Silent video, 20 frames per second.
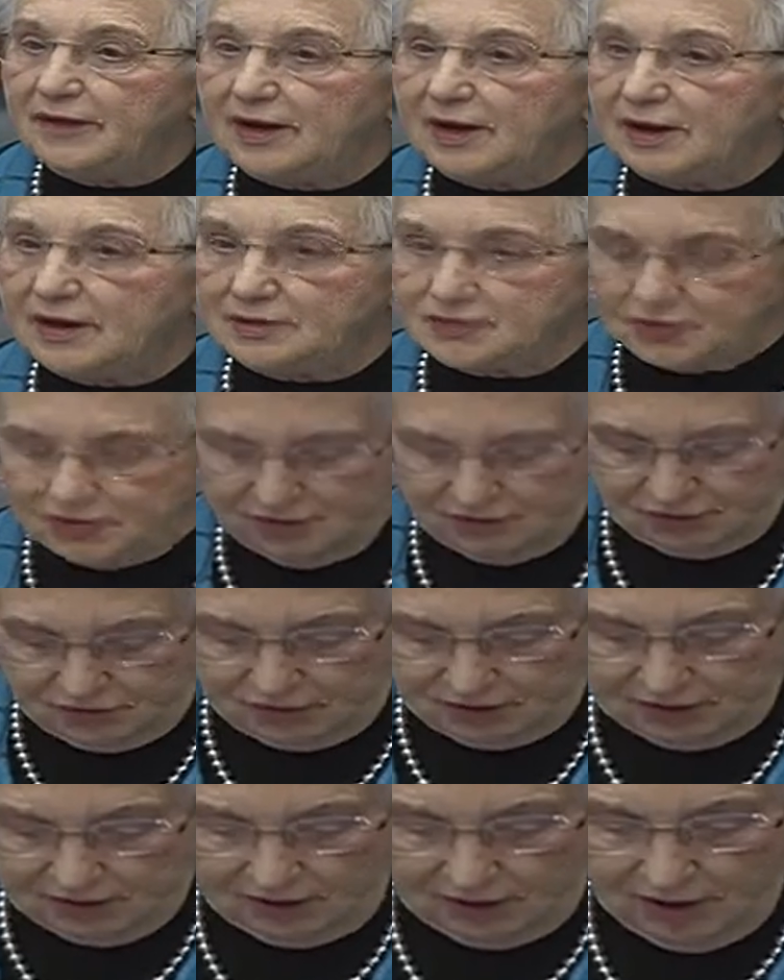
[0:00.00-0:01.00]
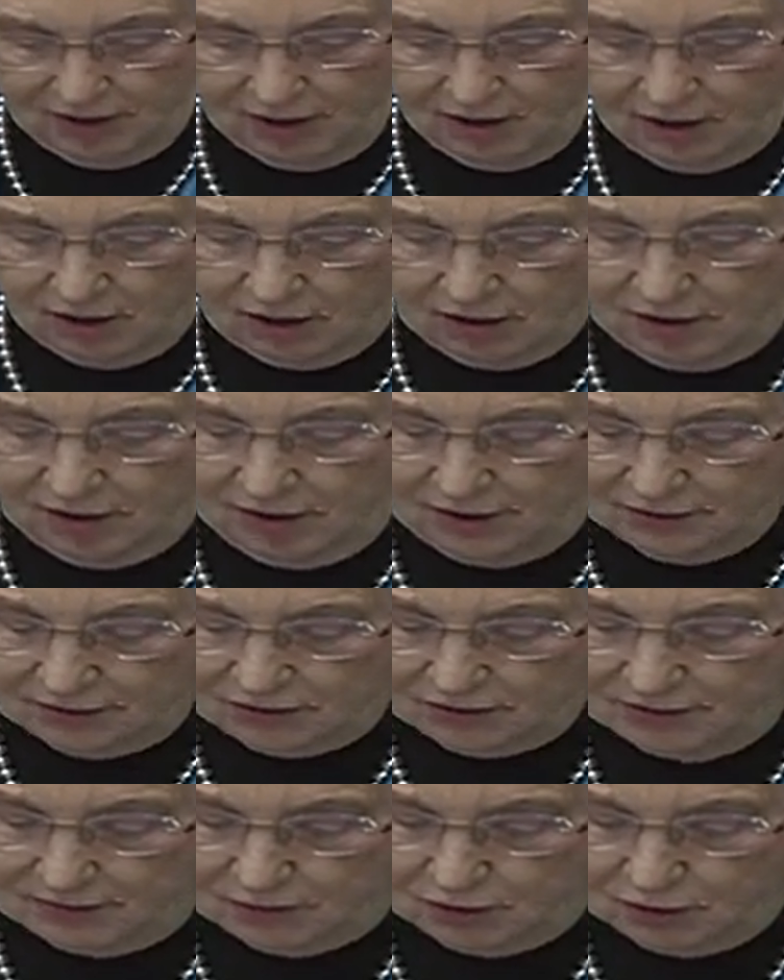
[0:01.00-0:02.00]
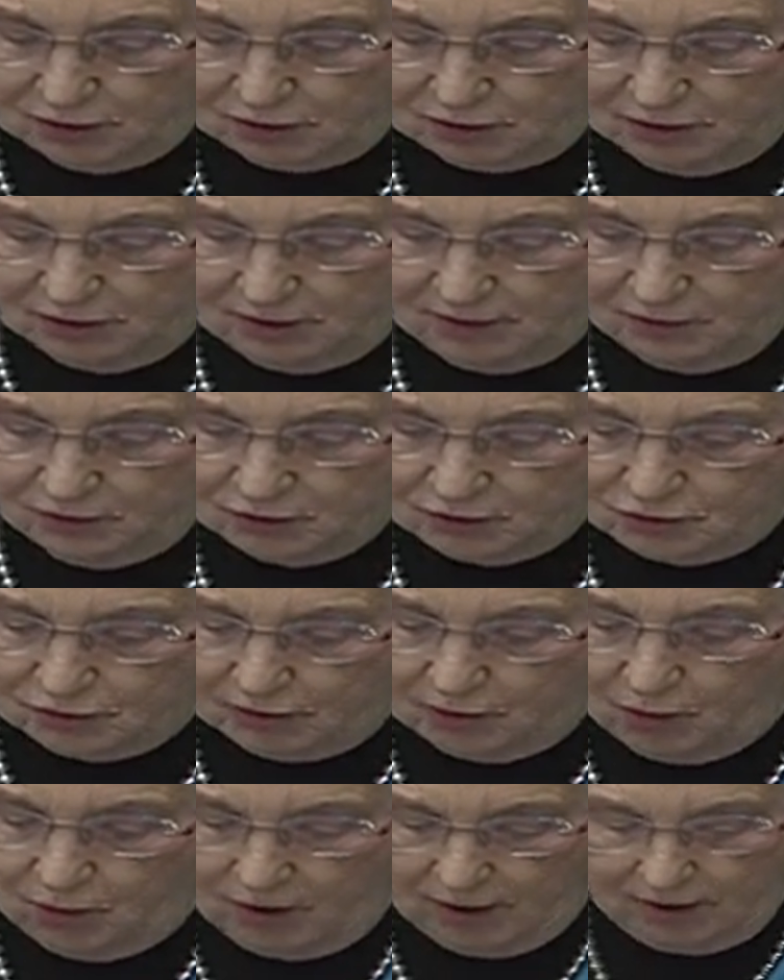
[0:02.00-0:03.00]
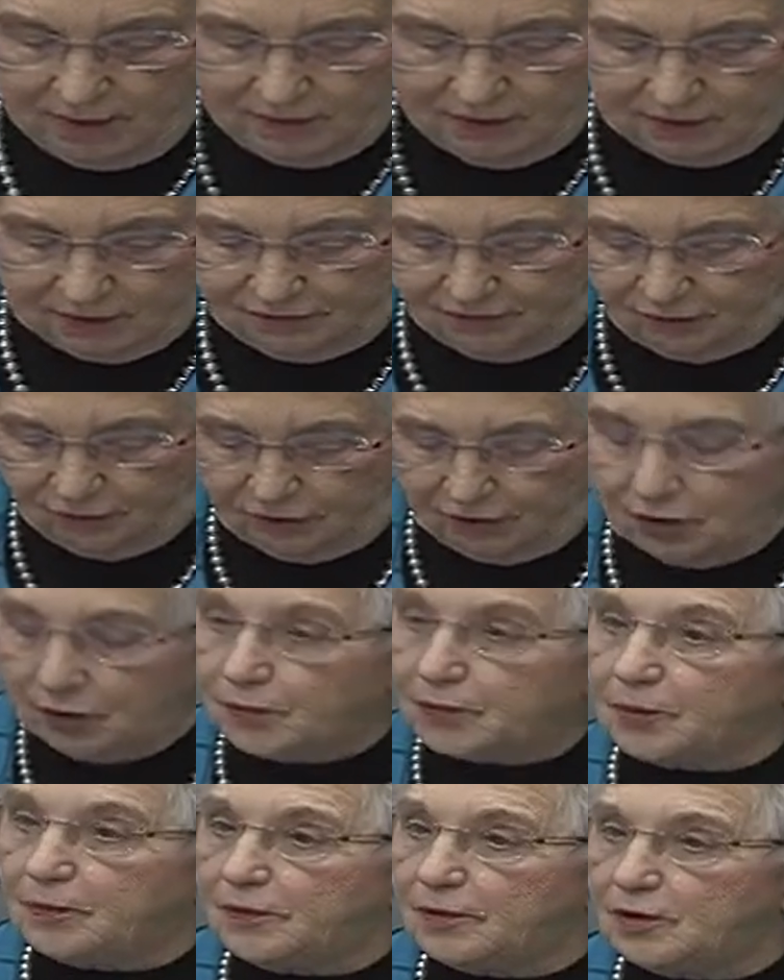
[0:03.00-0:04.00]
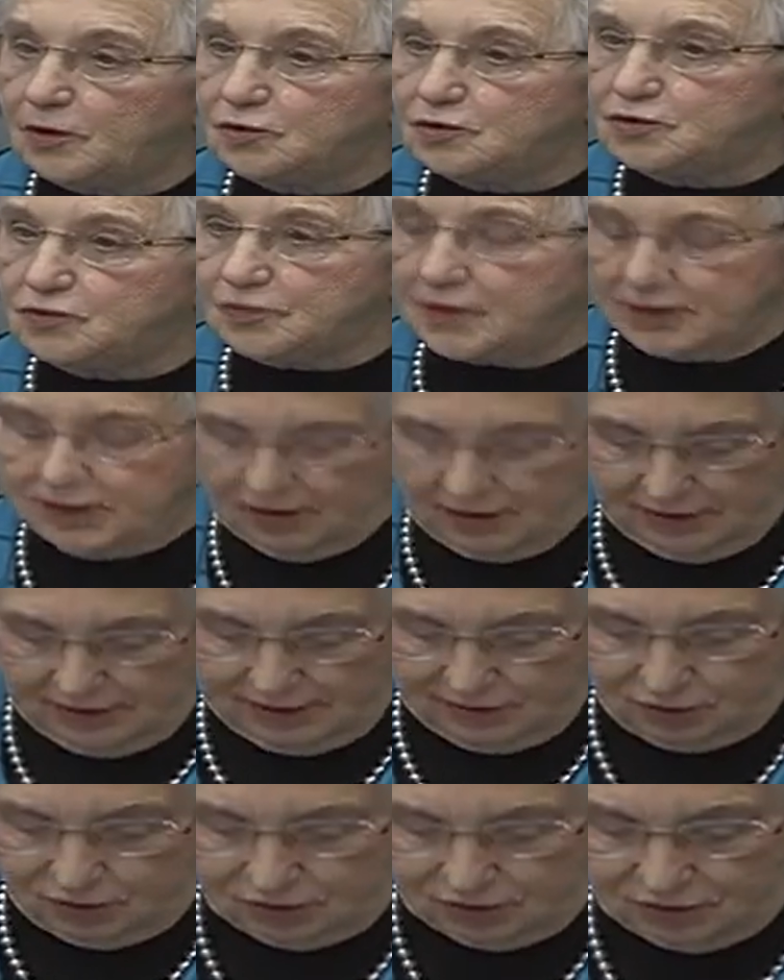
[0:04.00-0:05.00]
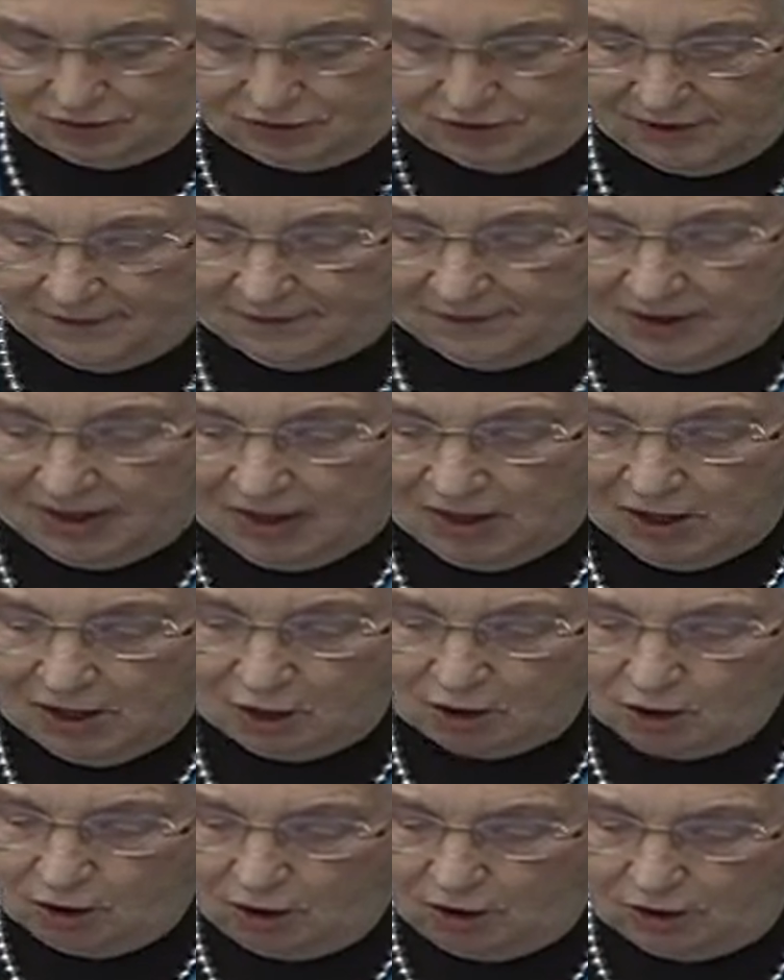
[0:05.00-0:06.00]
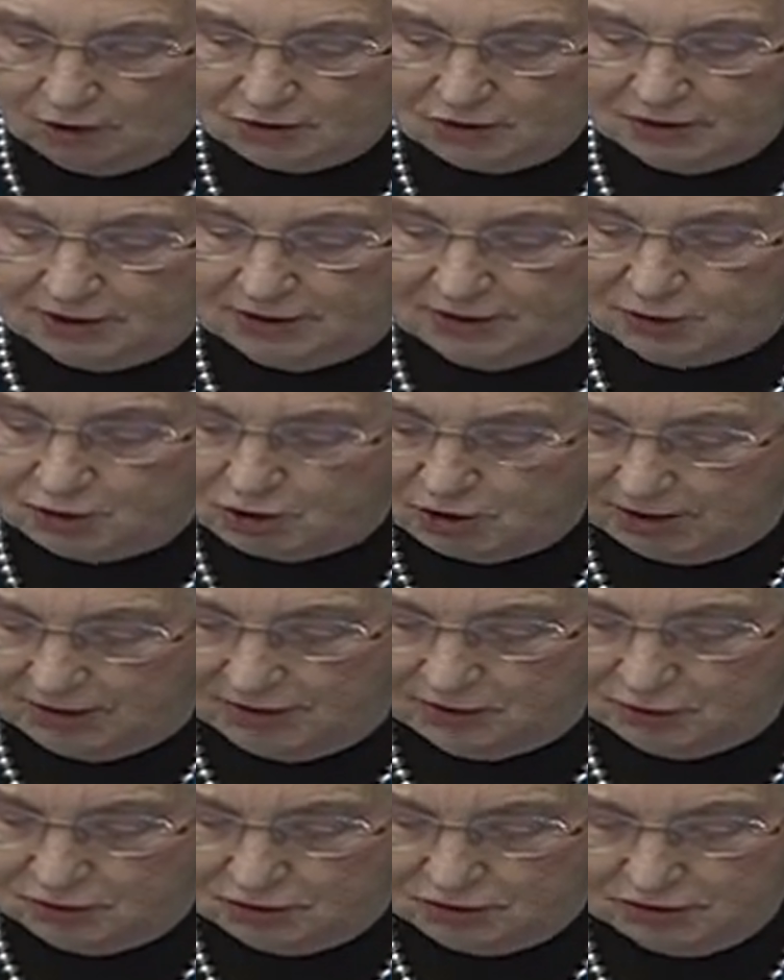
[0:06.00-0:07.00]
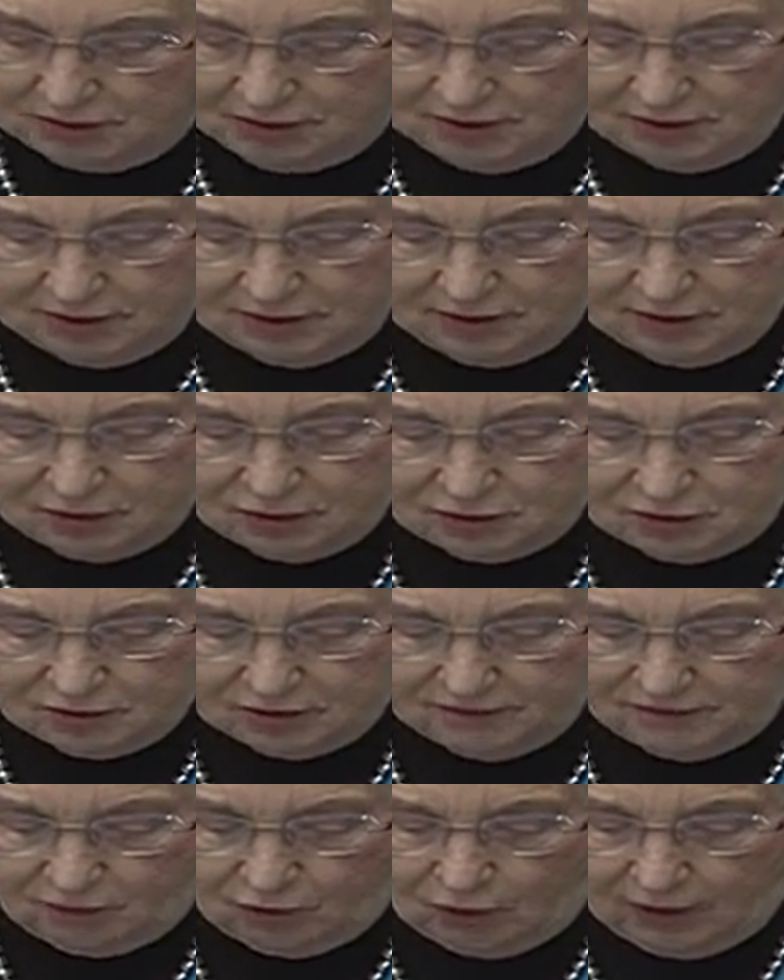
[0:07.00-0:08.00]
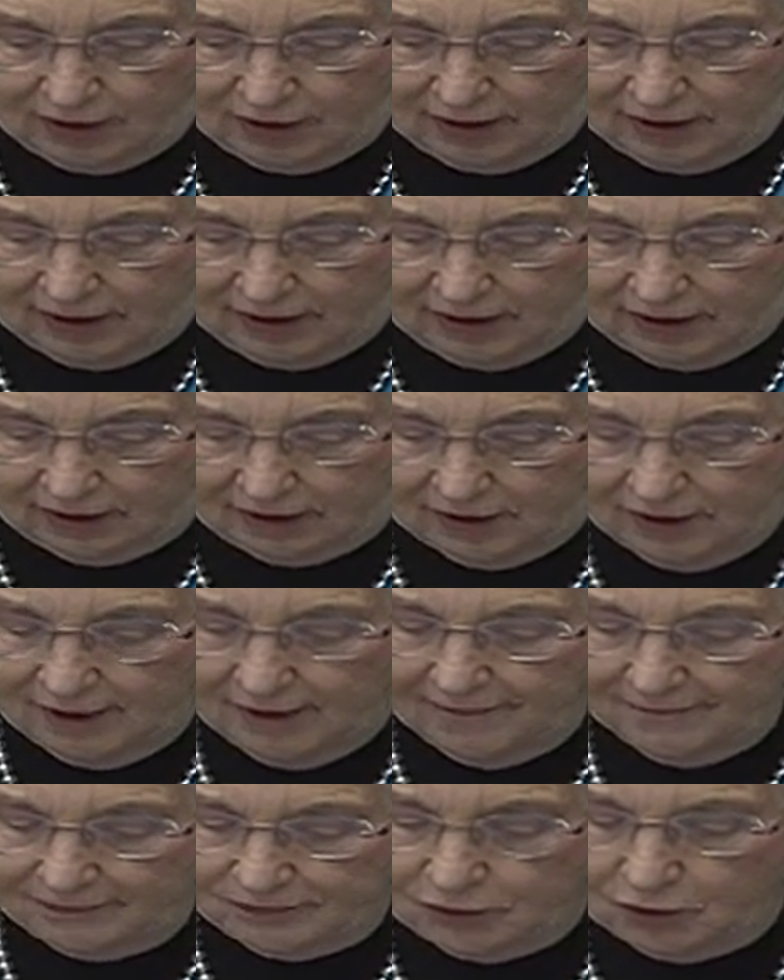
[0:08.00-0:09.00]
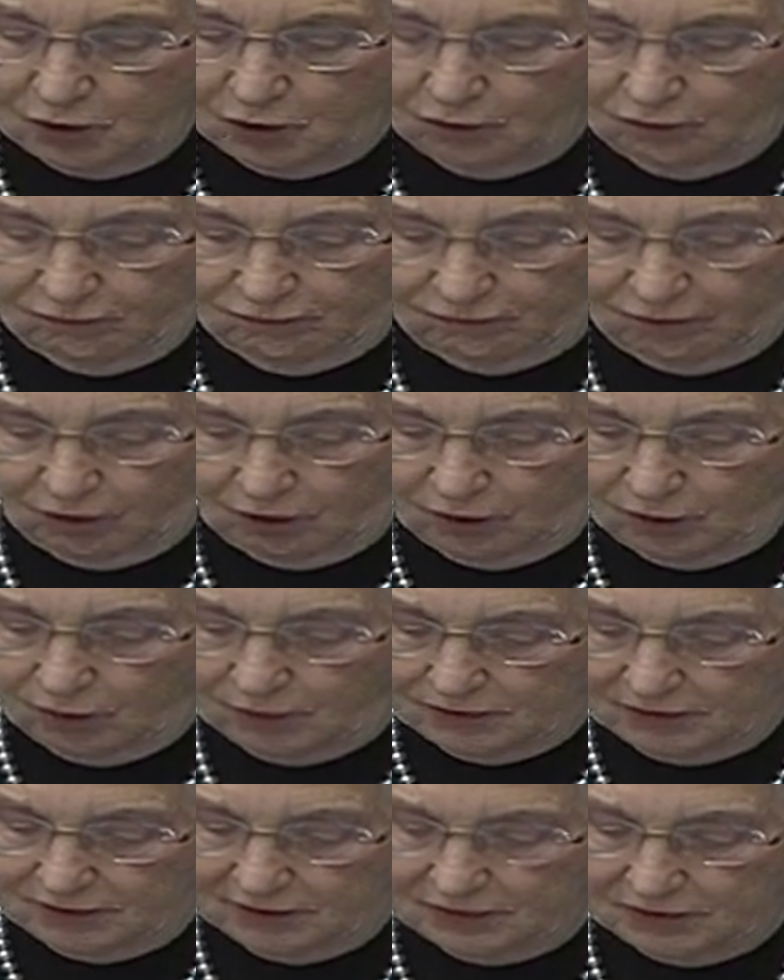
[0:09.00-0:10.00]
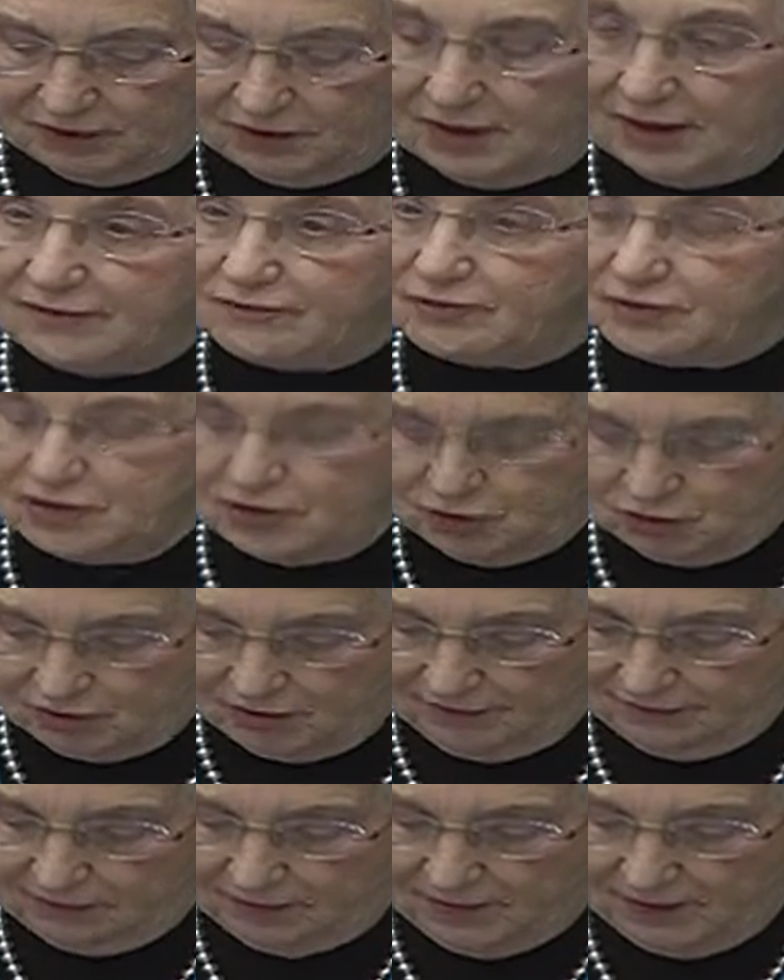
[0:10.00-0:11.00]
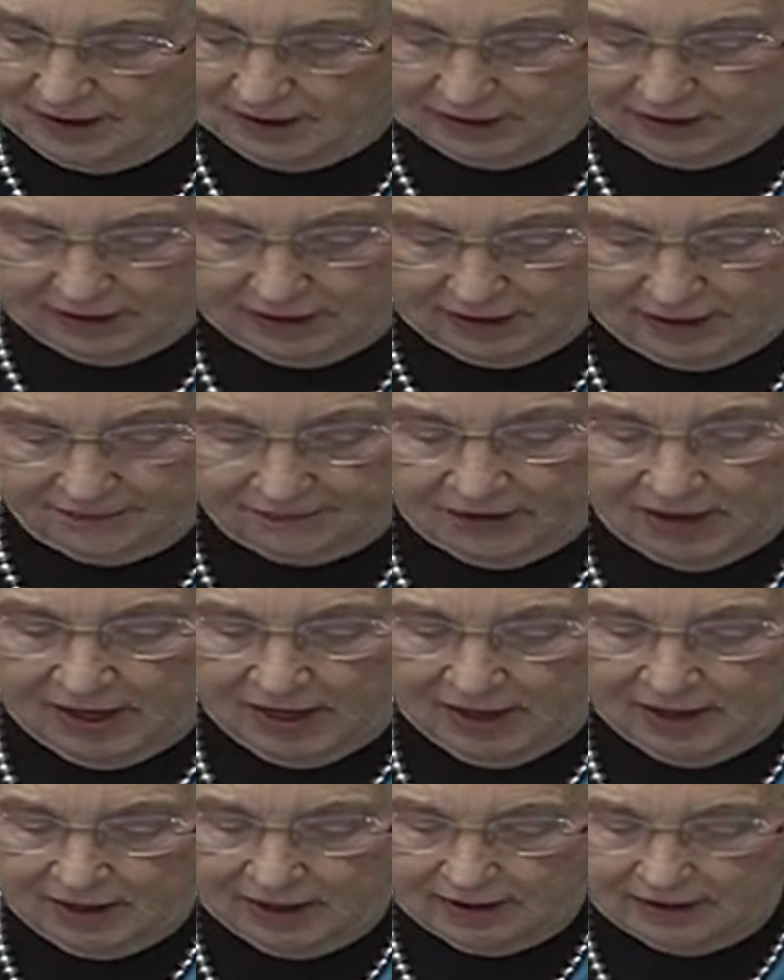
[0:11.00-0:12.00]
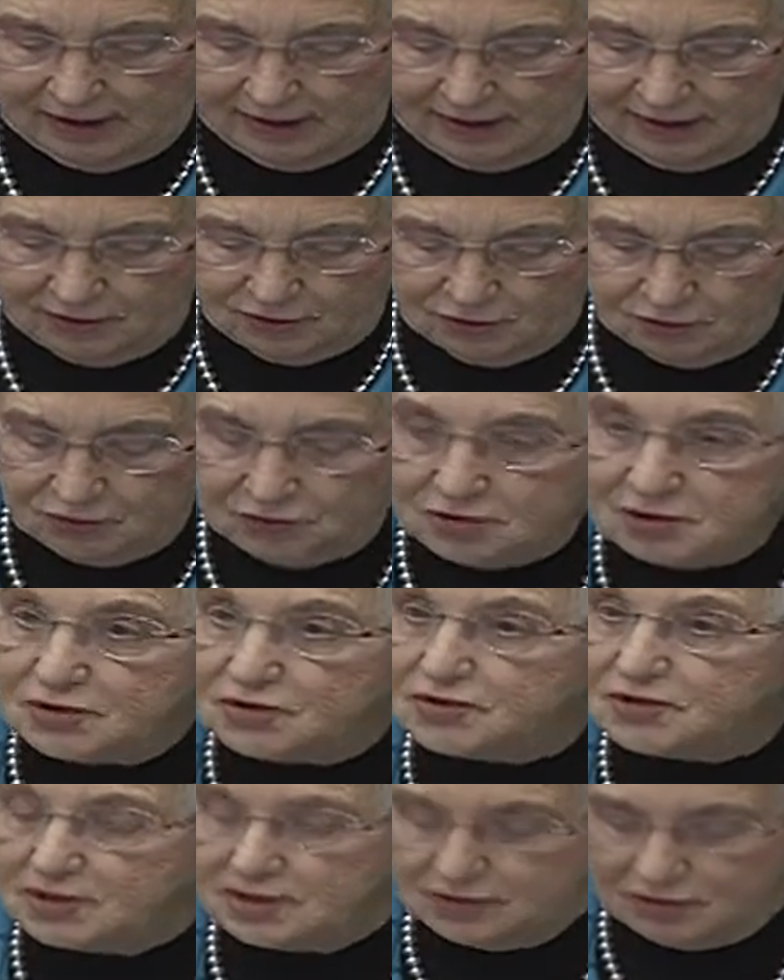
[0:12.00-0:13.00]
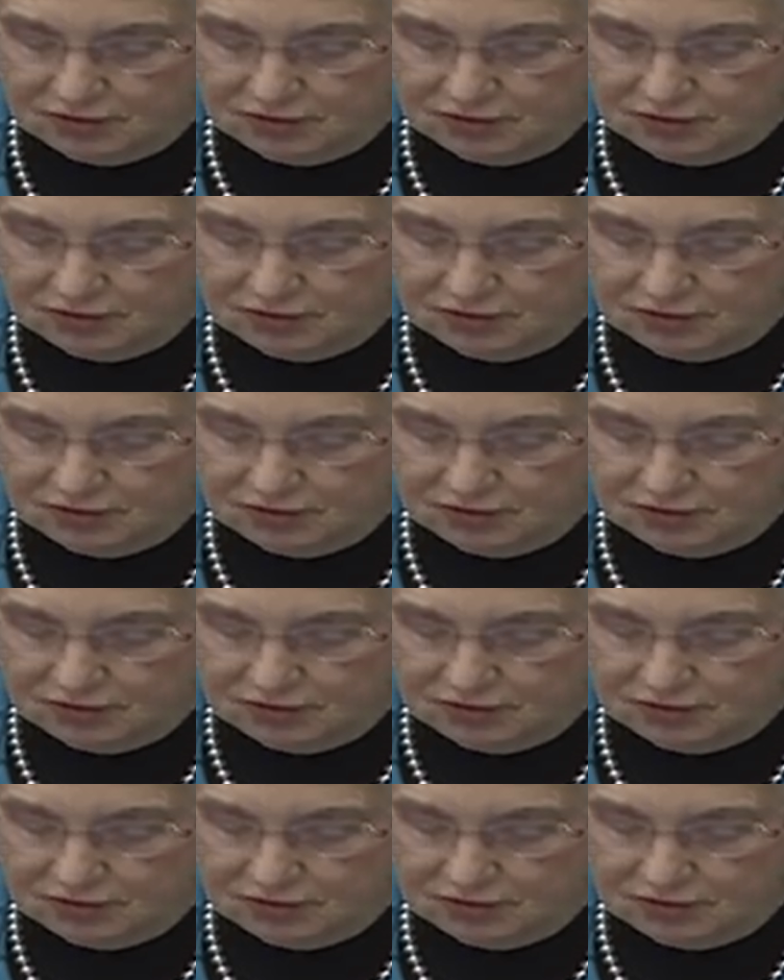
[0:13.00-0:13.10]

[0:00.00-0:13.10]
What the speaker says: the SEC are not subject to UMRA's requirements for their proposed regulations. Costly changes in conditions of grant aid don't fall within the definition of a mandate, and agencies can